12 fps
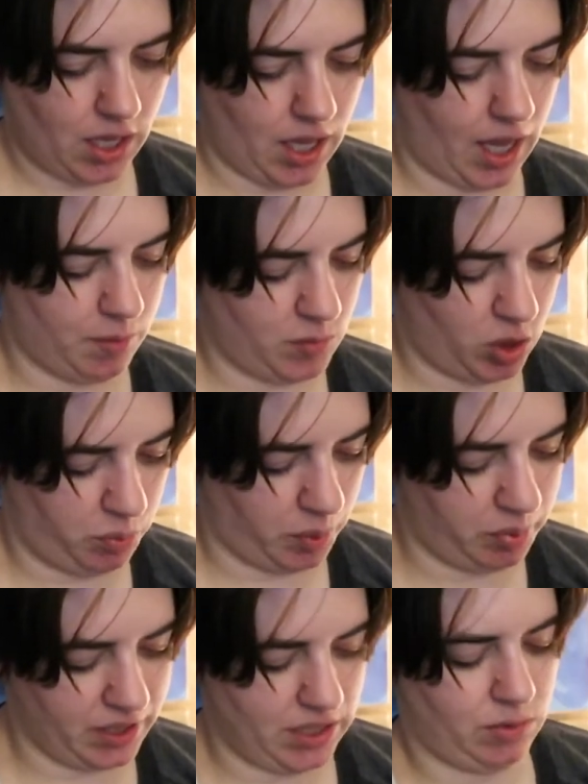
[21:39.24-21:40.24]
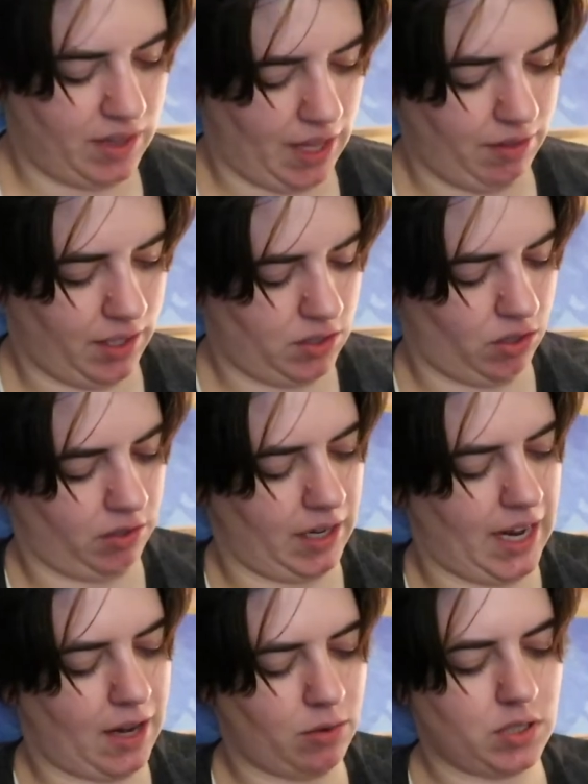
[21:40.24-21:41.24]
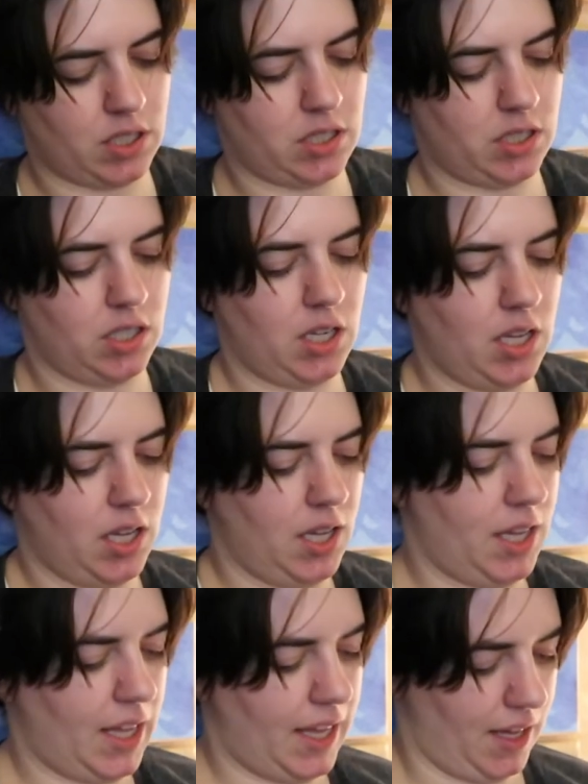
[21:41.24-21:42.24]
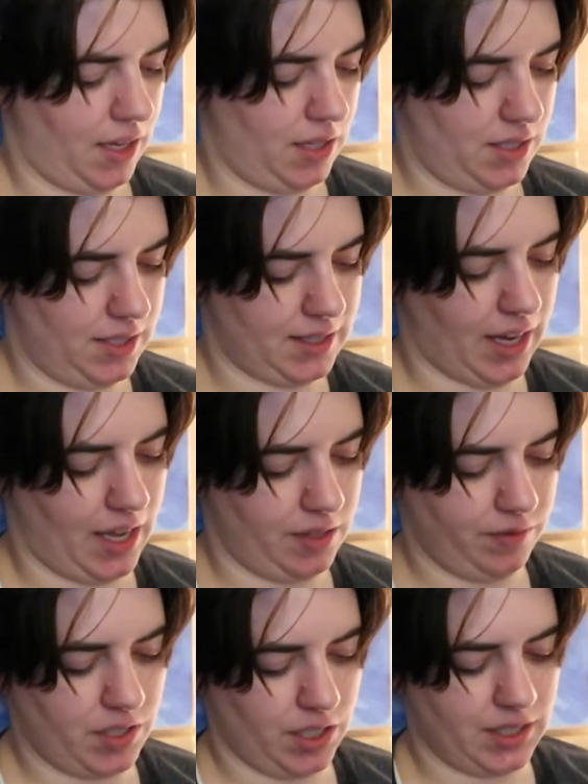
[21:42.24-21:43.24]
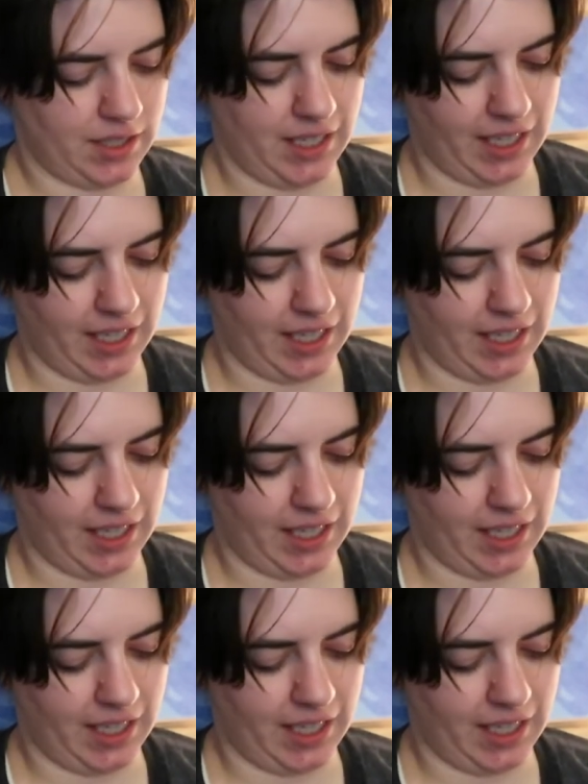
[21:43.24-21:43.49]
I'm super pleased with how they turned out and it's kind of just in the